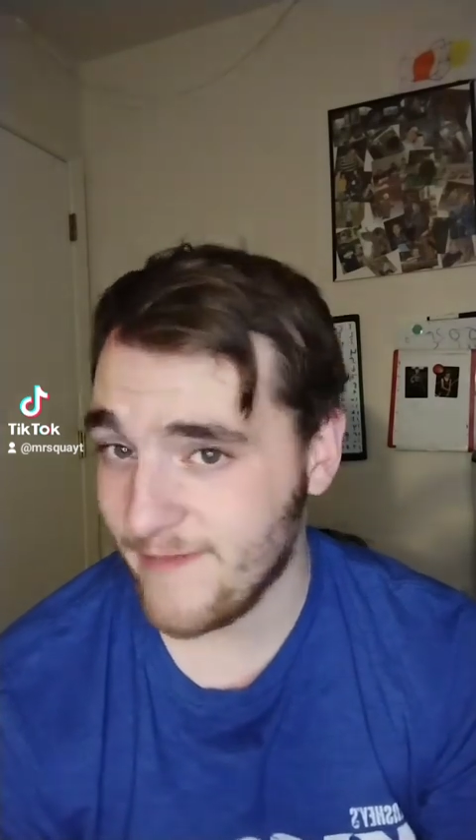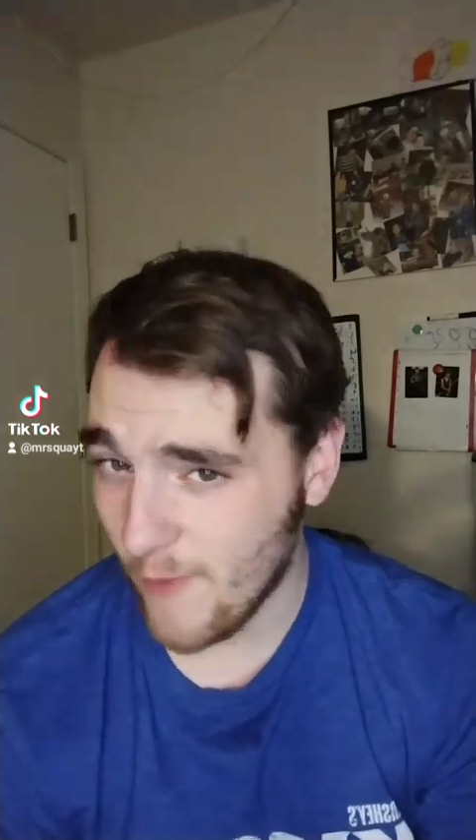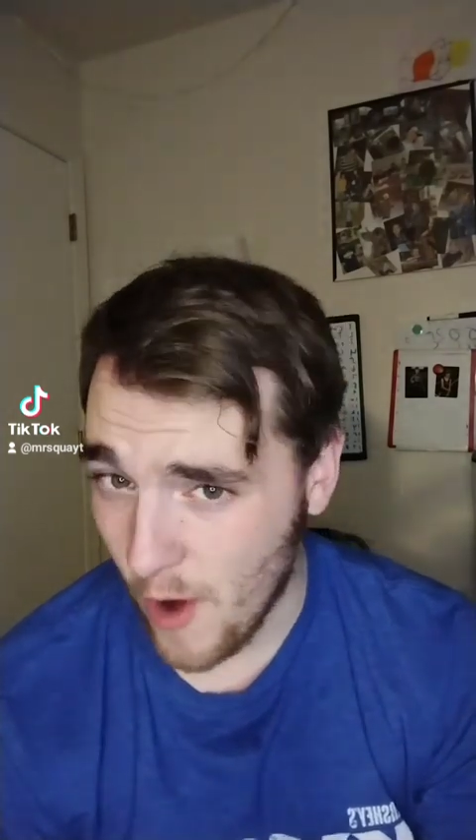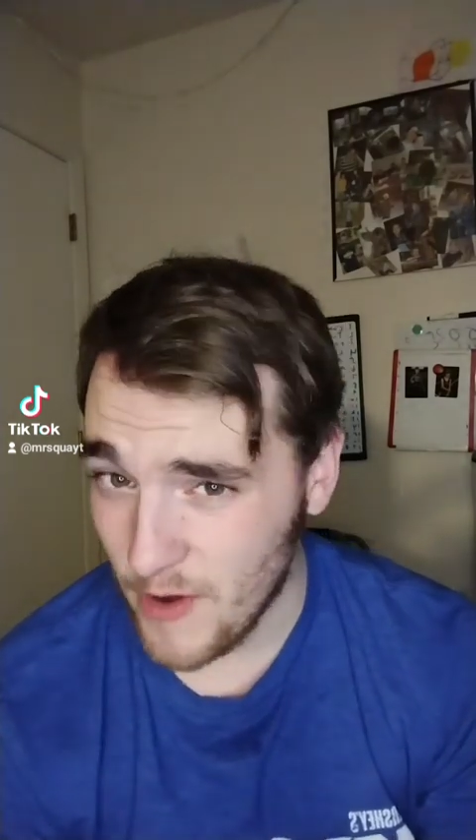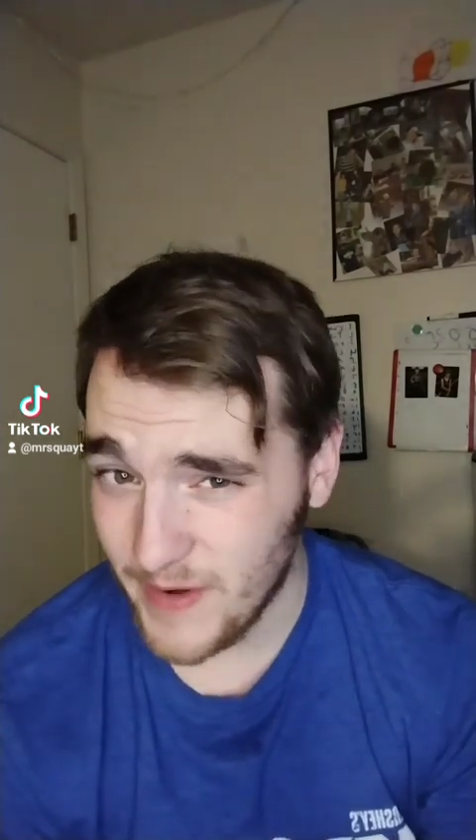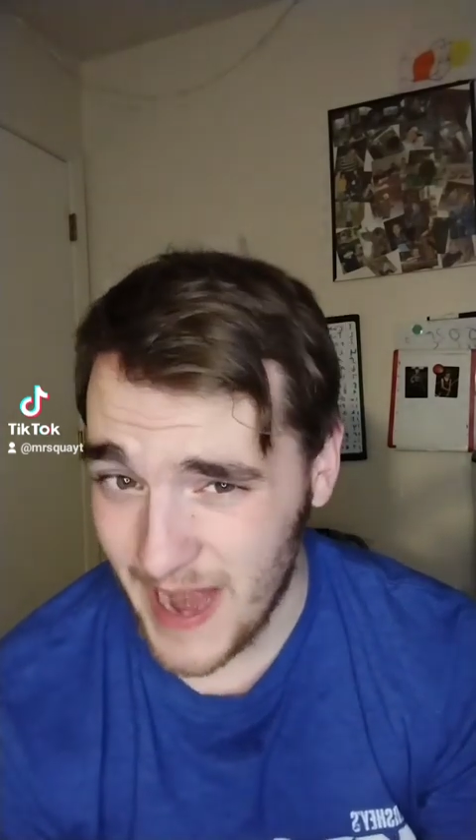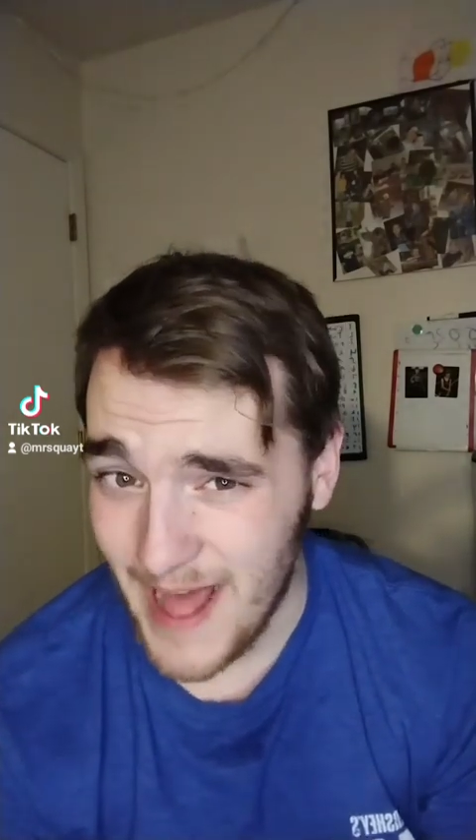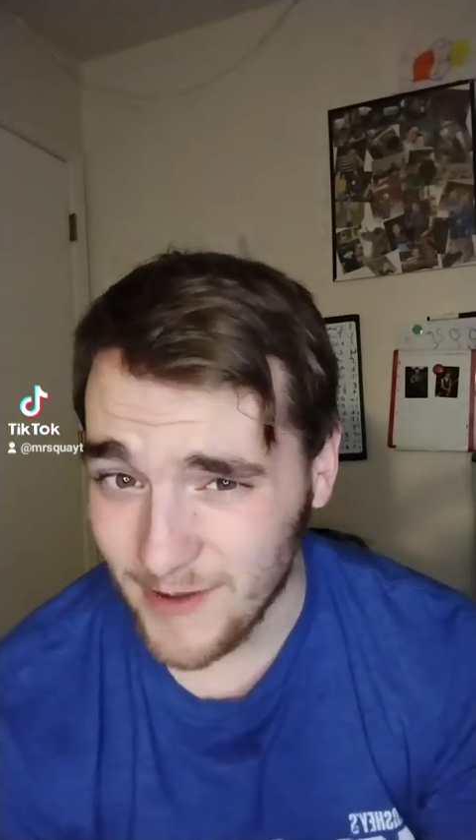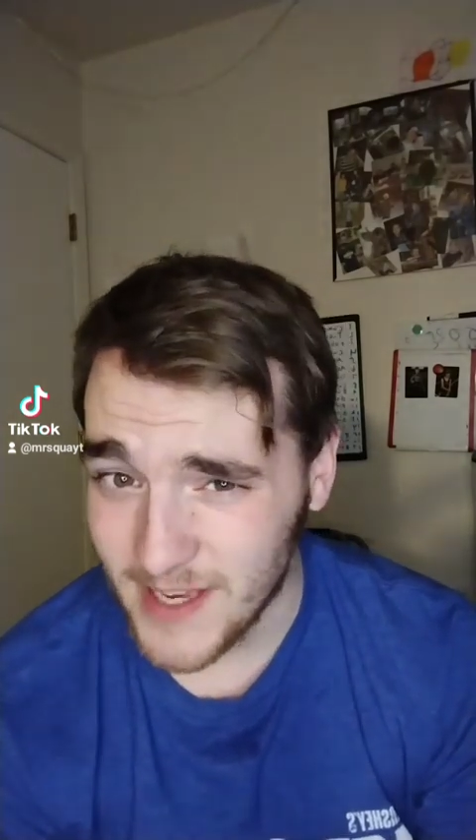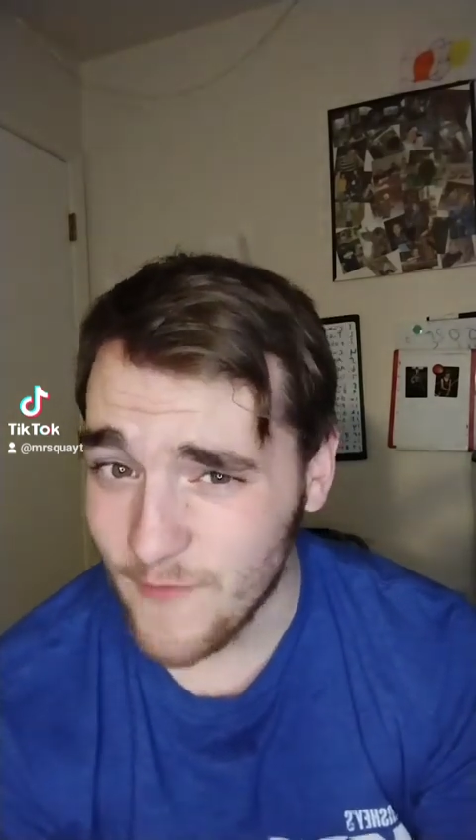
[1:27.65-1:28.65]

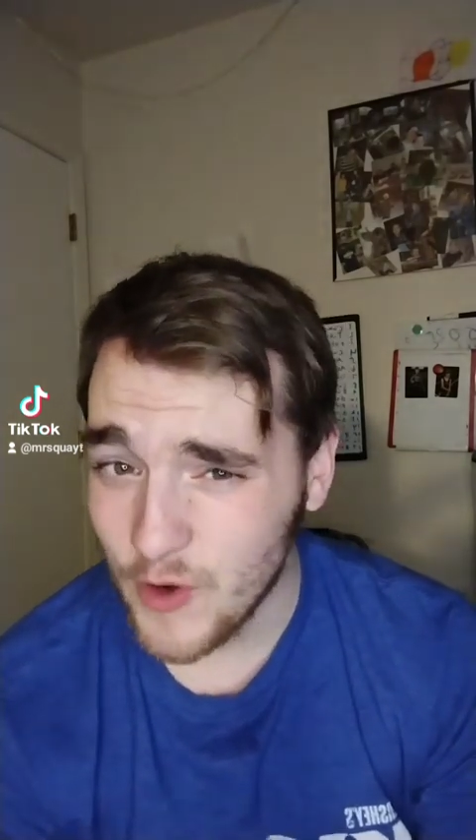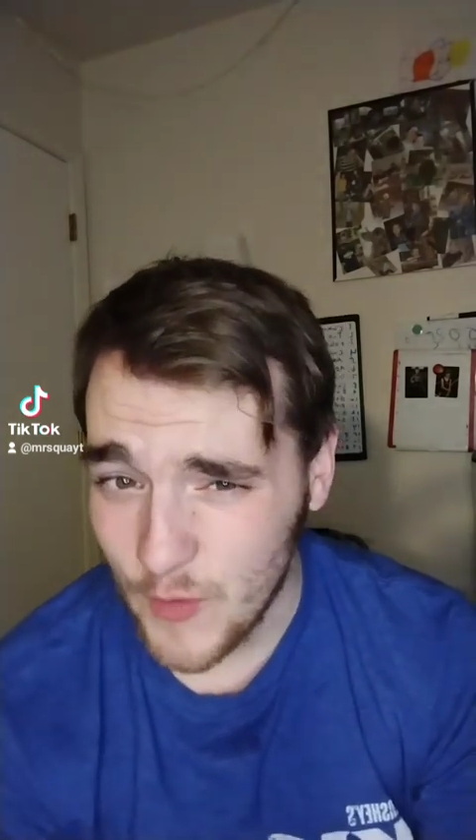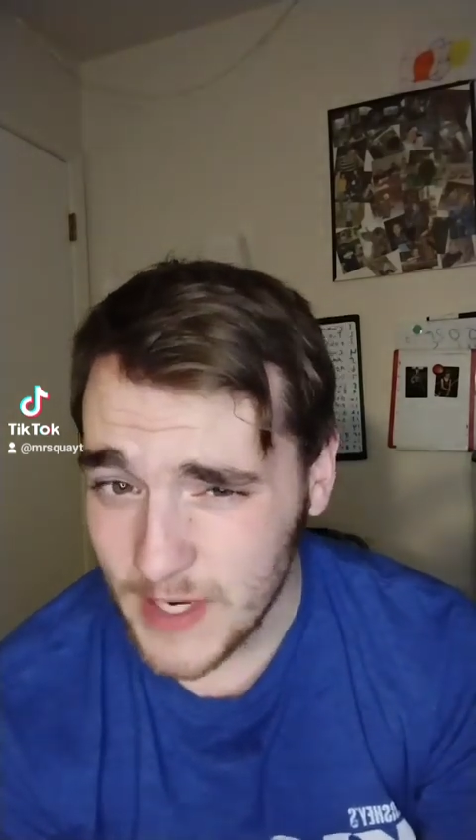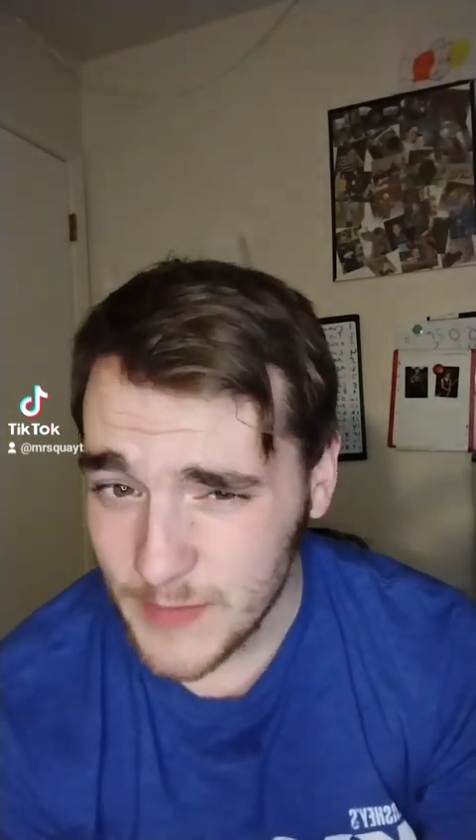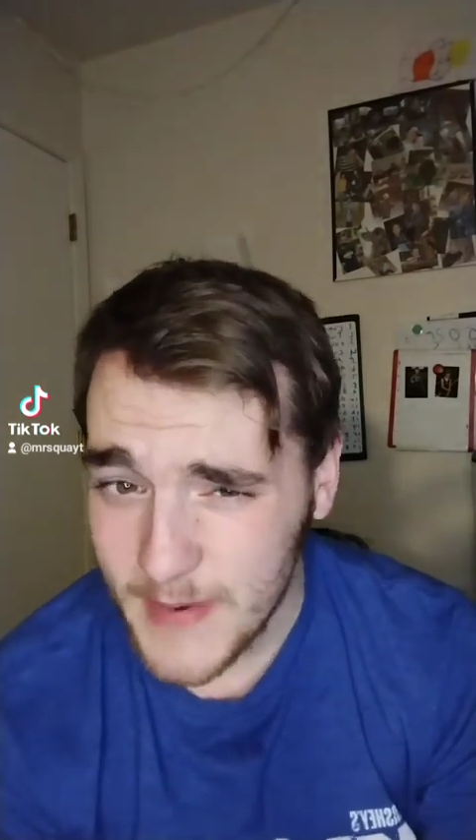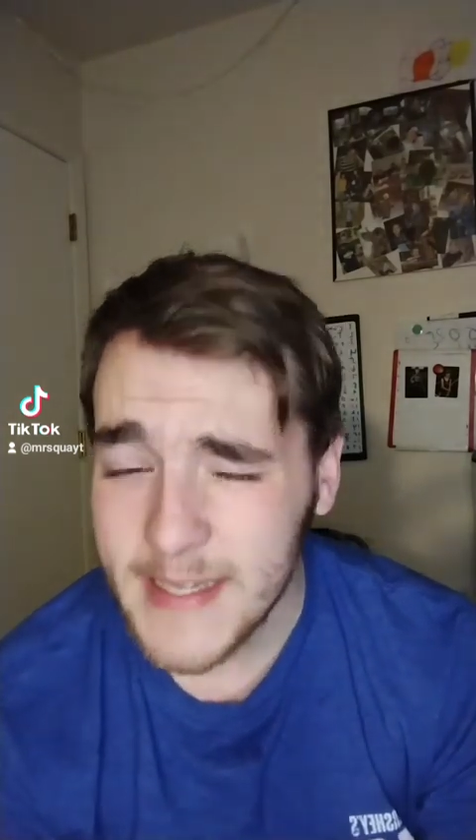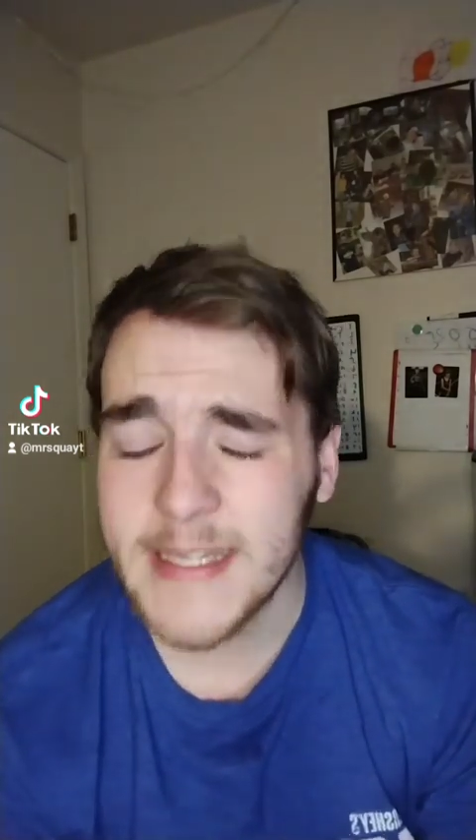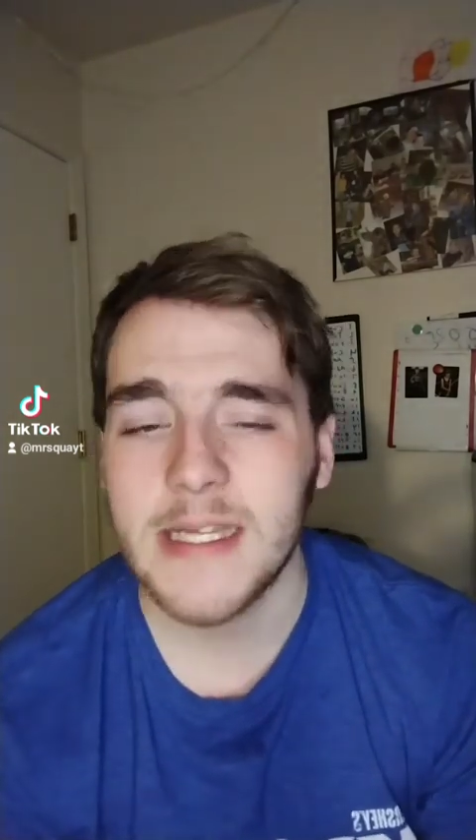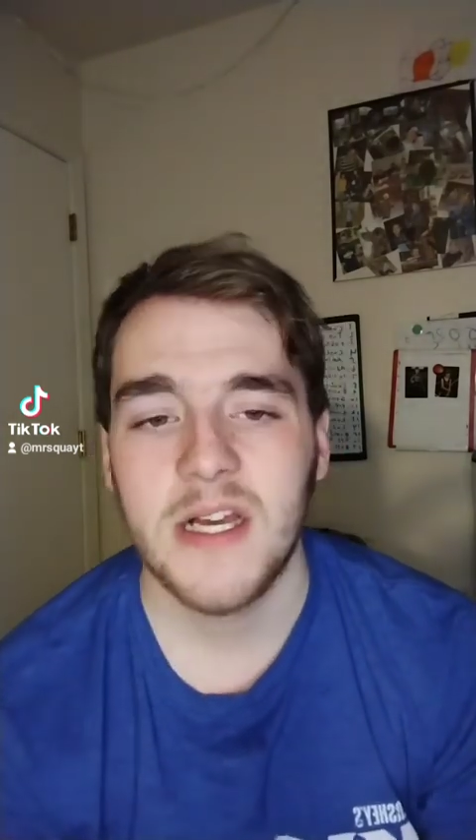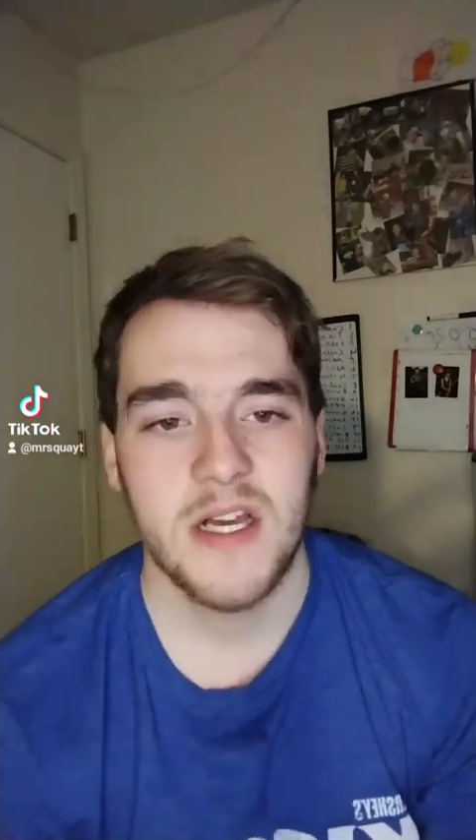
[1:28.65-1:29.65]
$400 every
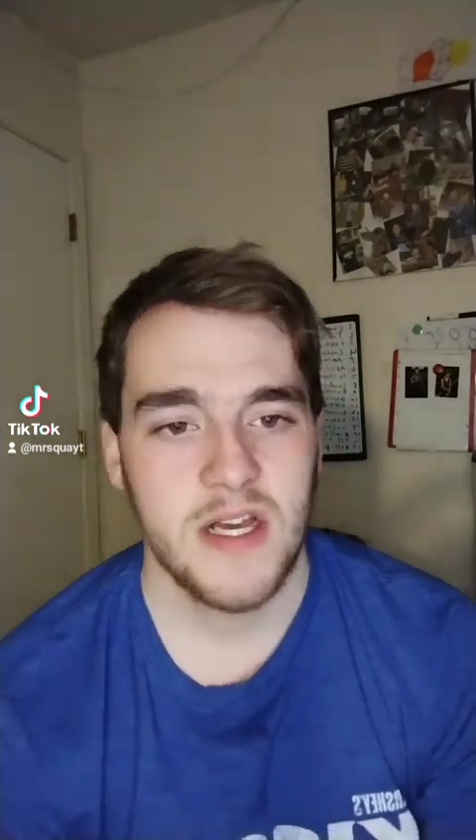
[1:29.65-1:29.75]
Christmas,